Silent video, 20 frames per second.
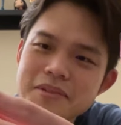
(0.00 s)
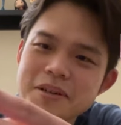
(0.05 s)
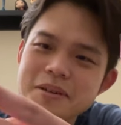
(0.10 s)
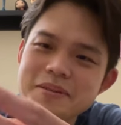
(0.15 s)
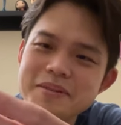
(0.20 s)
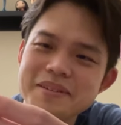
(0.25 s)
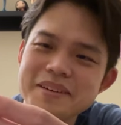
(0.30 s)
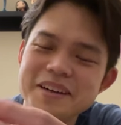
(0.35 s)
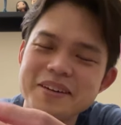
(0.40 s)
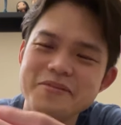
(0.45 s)
I
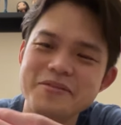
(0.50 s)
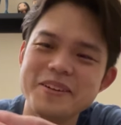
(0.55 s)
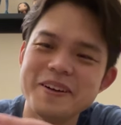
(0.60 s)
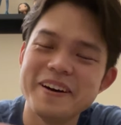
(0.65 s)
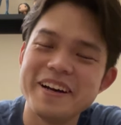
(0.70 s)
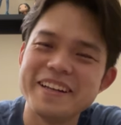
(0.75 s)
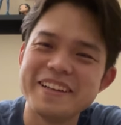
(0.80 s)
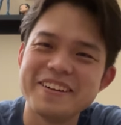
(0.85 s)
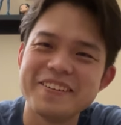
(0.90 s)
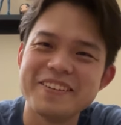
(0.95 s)
have no
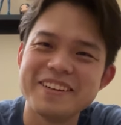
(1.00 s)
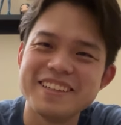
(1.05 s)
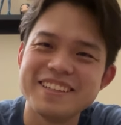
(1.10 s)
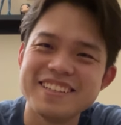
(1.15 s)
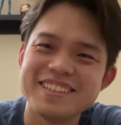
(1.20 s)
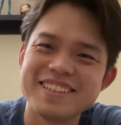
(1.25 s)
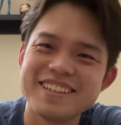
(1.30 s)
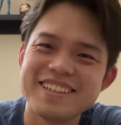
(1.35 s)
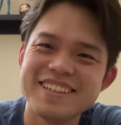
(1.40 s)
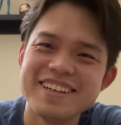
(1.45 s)
idea what
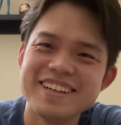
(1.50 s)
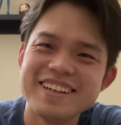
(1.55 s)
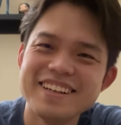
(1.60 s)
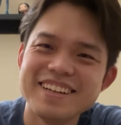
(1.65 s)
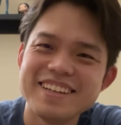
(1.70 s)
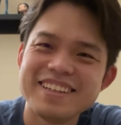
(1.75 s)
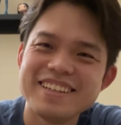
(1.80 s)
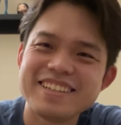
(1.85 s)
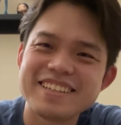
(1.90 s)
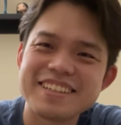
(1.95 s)
this is.
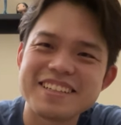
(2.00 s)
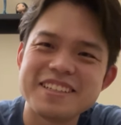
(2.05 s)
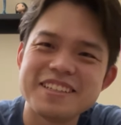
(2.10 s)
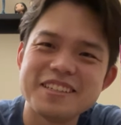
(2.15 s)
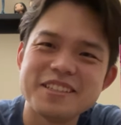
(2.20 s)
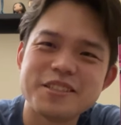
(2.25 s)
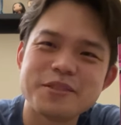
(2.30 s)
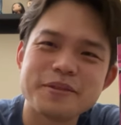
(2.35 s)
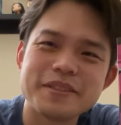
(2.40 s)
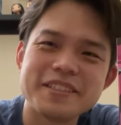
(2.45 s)
It's like a
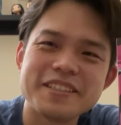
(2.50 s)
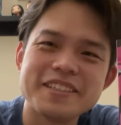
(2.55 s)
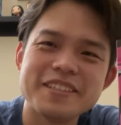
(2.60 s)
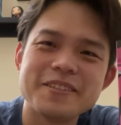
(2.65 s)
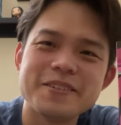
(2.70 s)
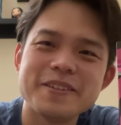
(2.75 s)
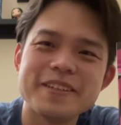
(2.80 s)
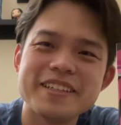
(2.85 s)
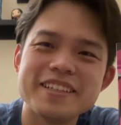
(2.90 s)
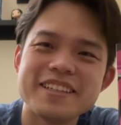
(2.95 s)
squishy
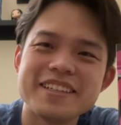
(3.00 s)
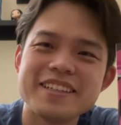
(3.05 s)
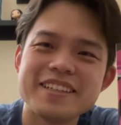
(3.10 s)
toy.